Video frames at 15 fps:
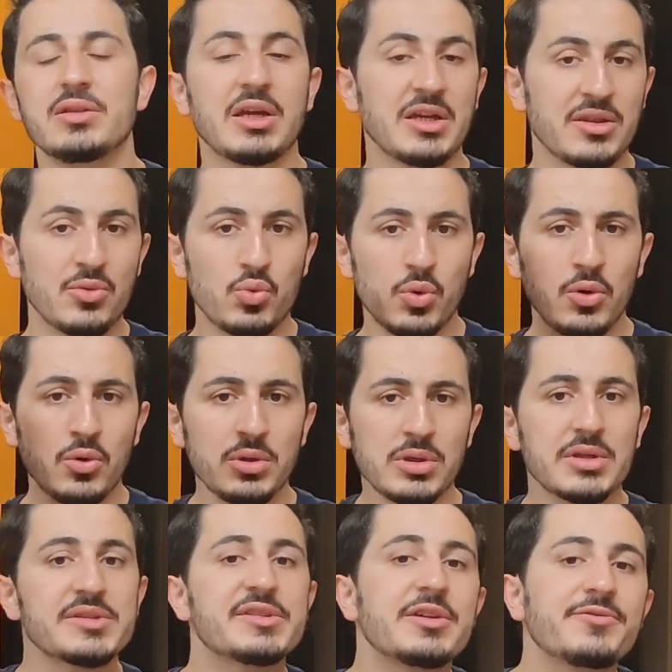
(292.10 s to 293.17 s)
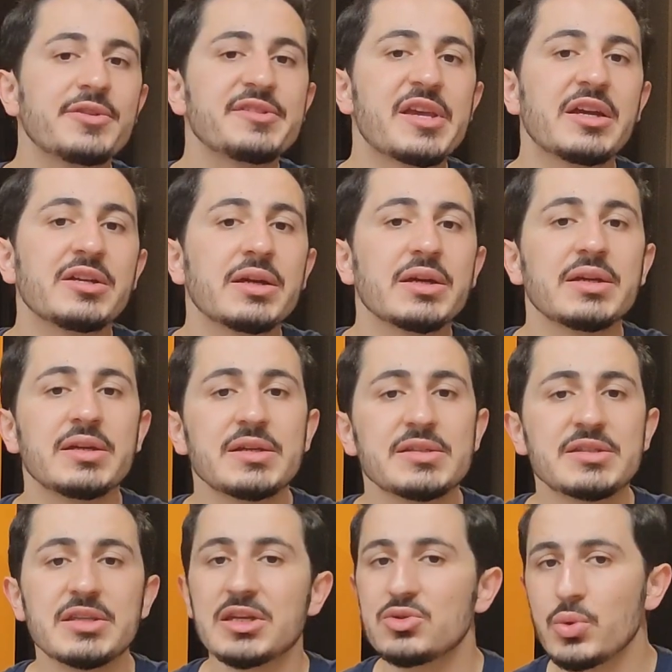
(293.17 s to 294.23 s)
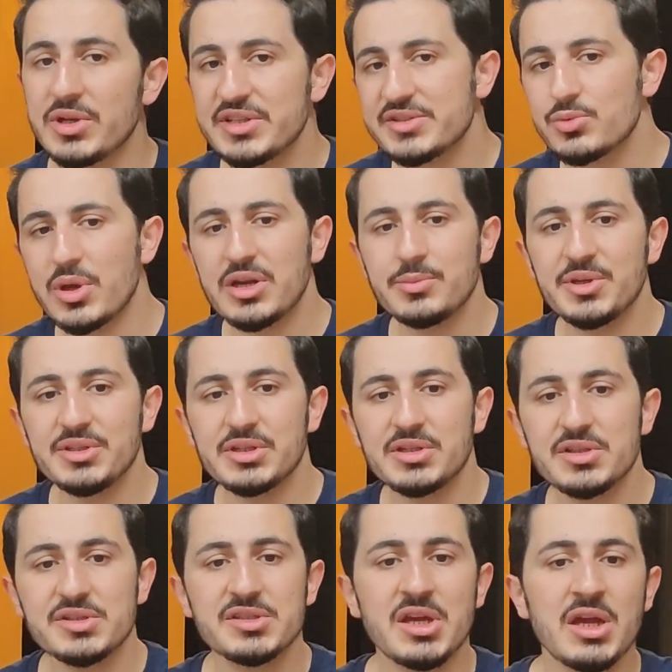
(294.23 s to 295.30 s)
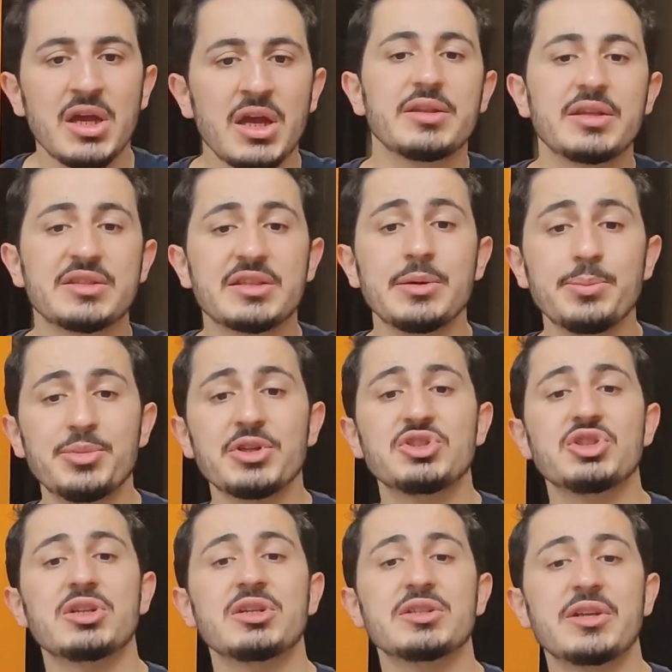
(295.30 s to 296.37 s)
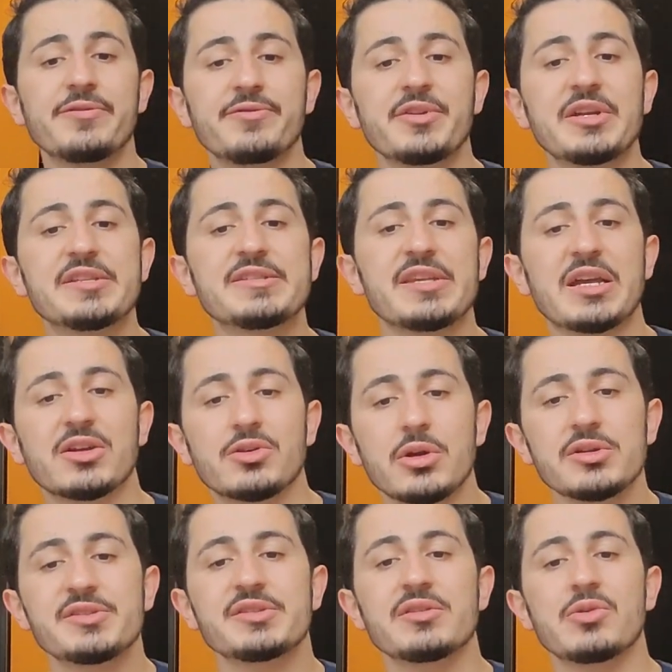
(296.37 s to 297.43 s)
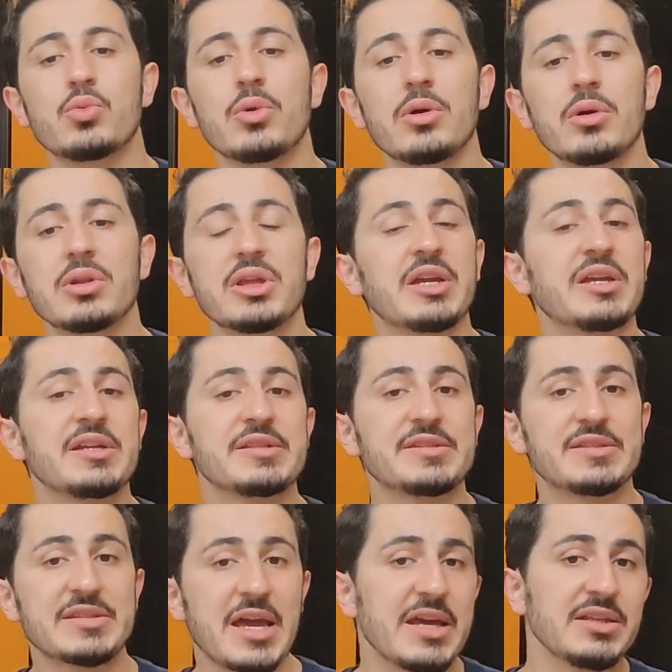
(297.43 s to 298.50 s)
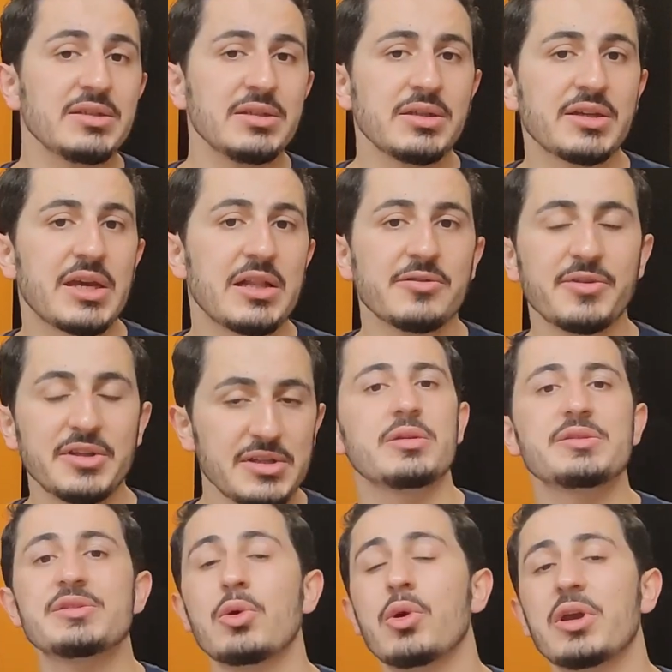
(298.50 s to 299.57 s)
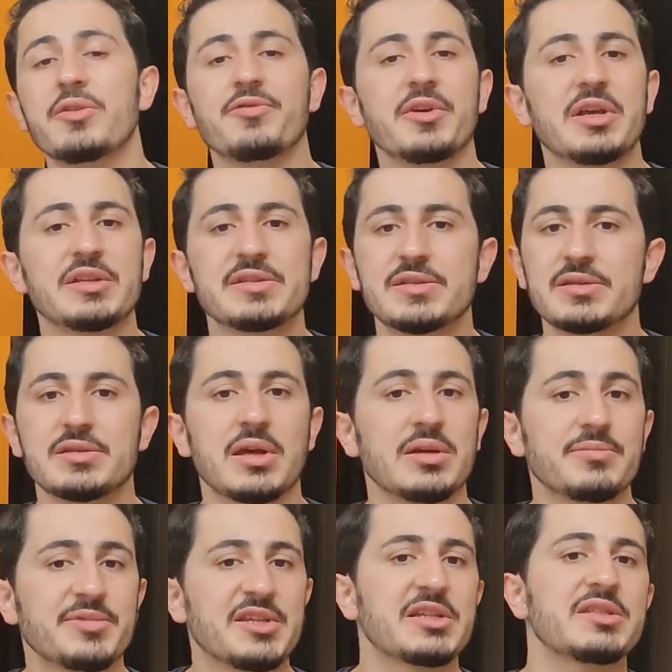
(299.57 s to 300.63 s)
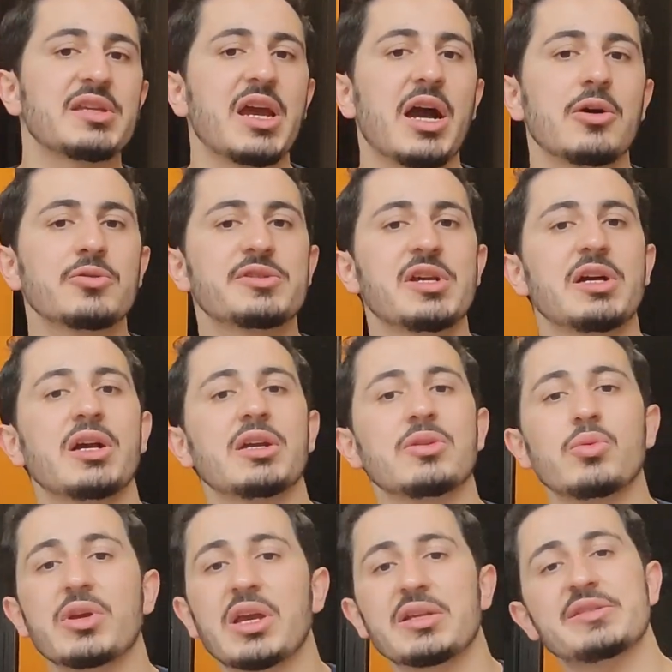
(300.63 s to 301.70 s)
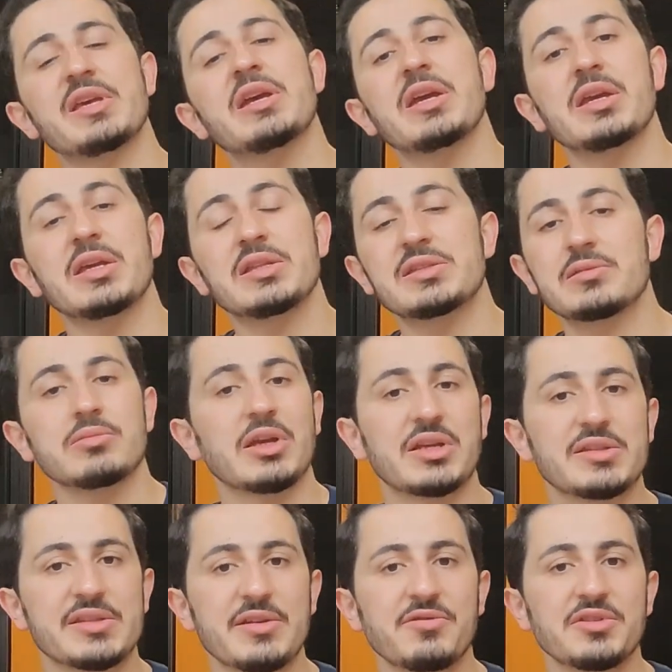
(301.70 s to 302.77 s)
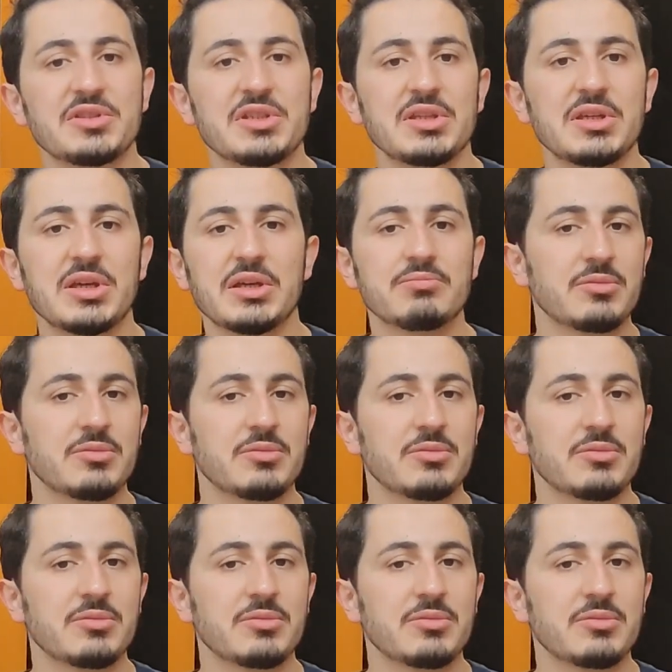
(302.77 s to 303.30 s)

like the wall surface area is 20 square meters, The temperature difference across the wall is 10 Kelvin. So if it's 60 outside, we can say it's like 70